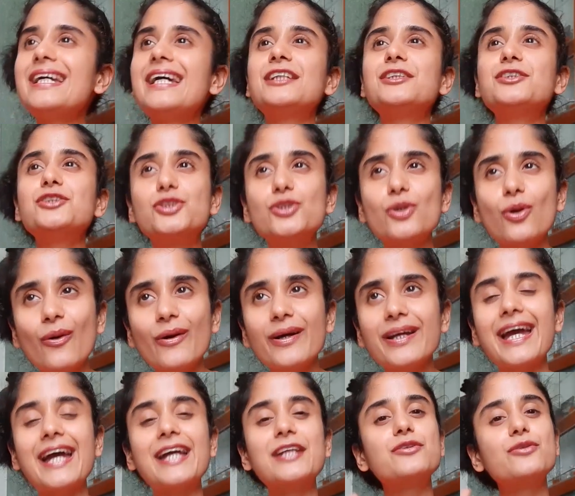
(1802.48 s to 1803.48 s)
enjoy
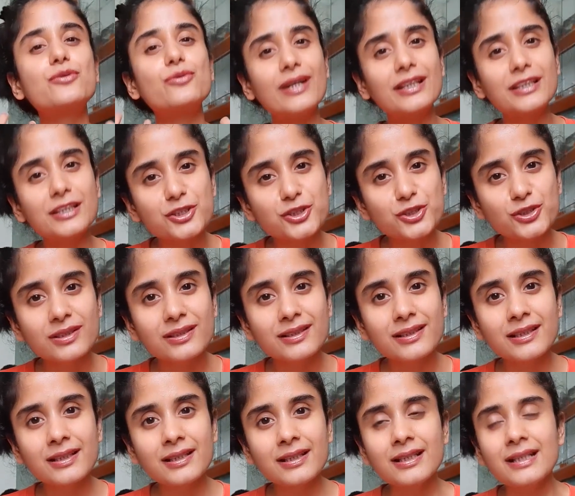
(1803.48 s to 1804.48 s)
and relish
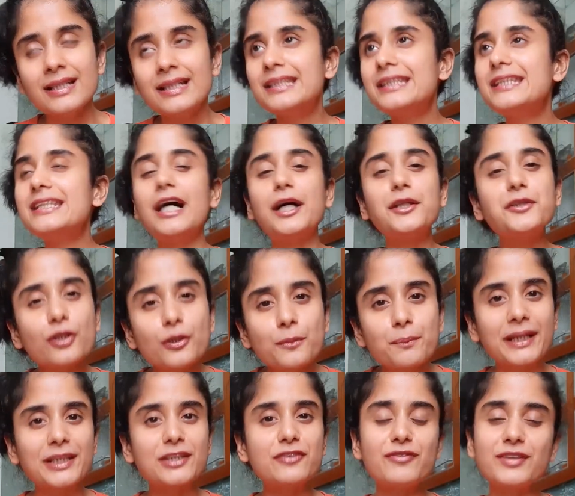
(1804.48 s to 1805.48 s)
the other
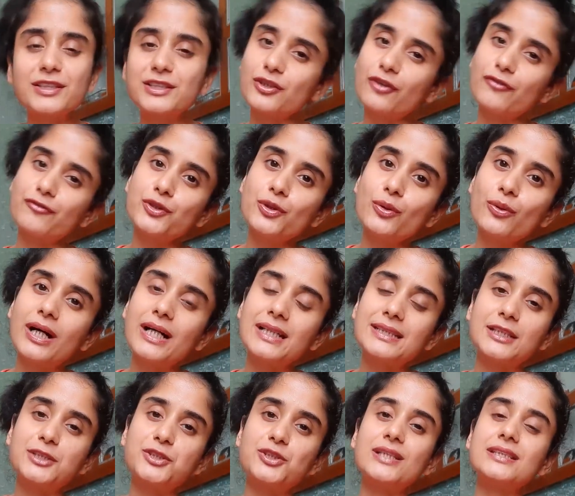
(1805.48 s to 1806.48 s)
benefits of yoga,
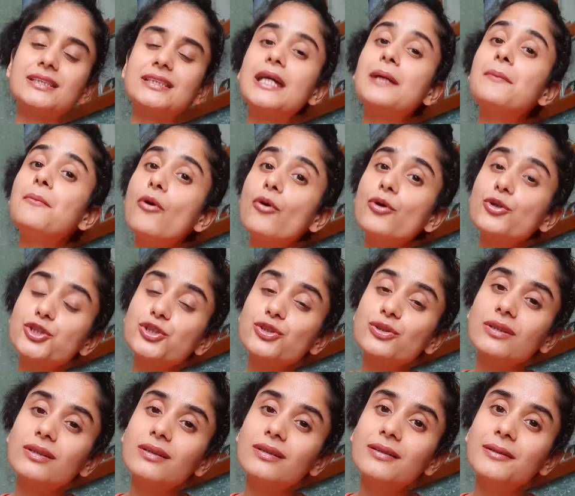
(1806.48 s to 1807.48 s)
such as
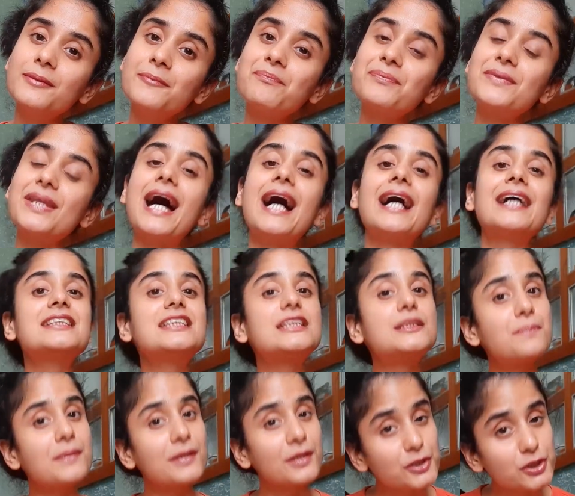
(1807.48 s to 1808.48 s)
emotional and
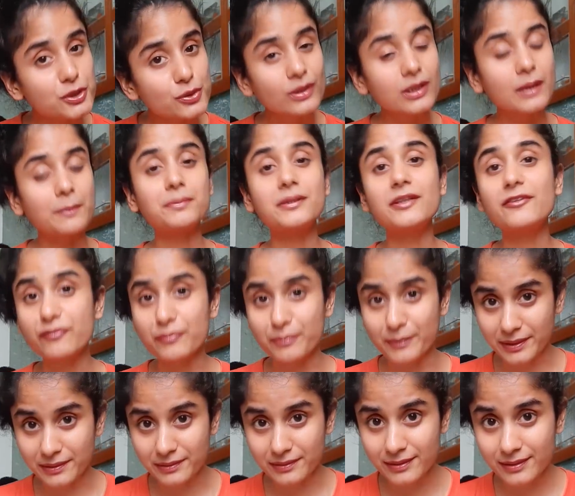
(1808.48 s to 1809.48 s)
spiritual
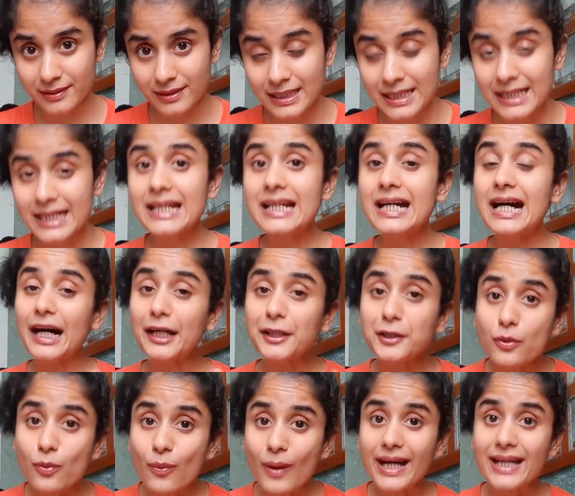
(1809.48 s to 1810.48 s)
upliftment.
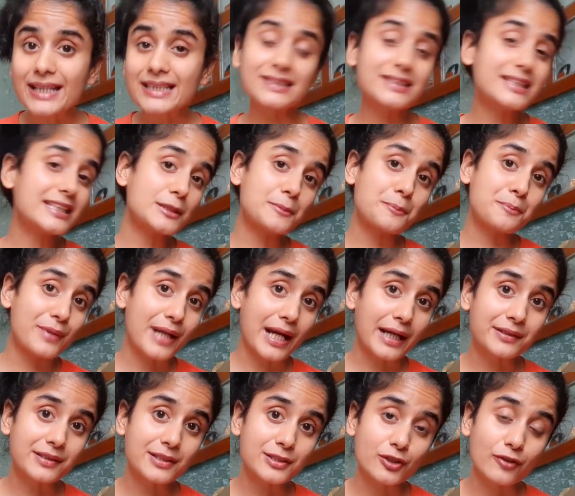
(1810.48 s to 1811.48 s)
Otherwise, this
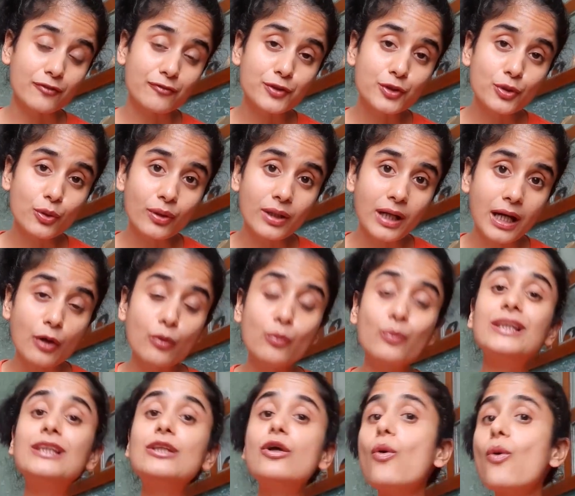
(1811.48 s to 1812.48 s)
practice of yoga
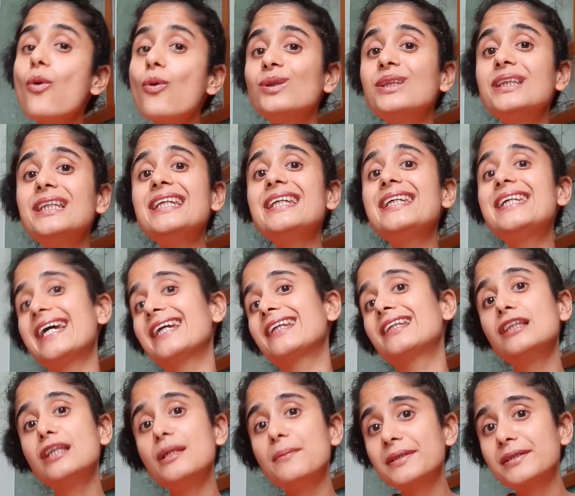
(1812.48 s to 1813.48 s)
will only get
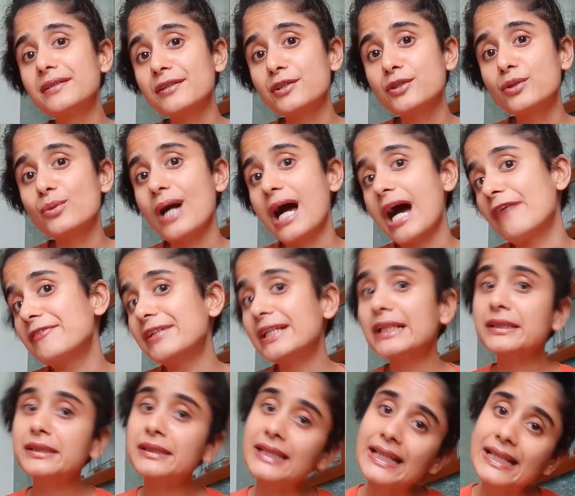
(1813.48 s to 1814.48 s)
limited to having a
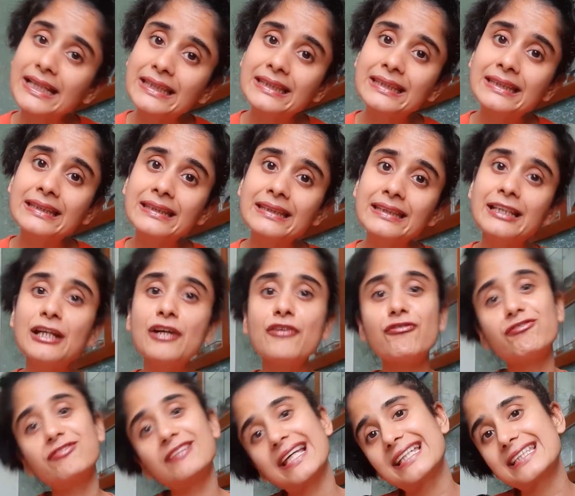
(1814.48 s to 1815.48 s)
thin,
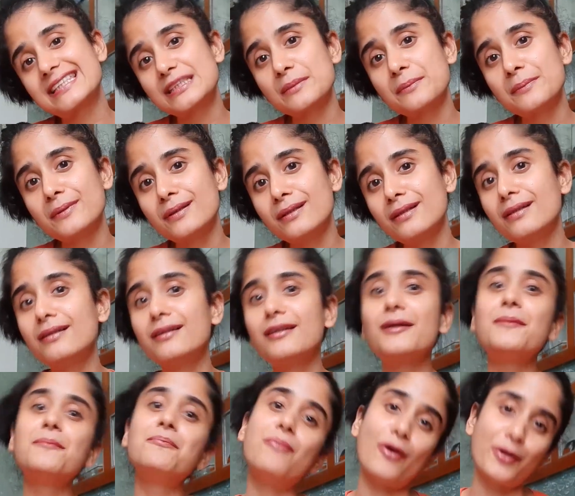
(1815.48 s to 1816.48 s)
flexible
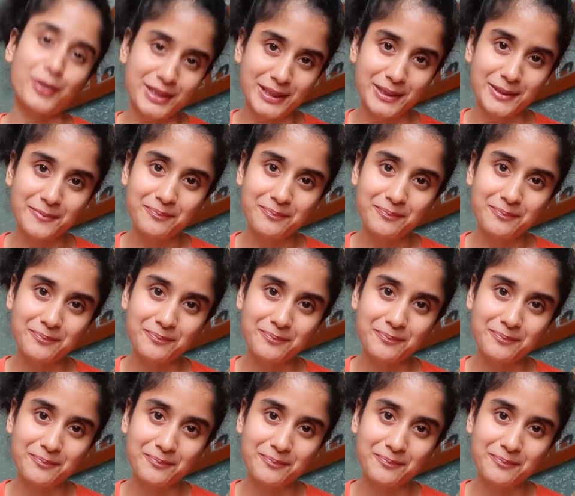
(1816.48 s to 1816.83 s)
body.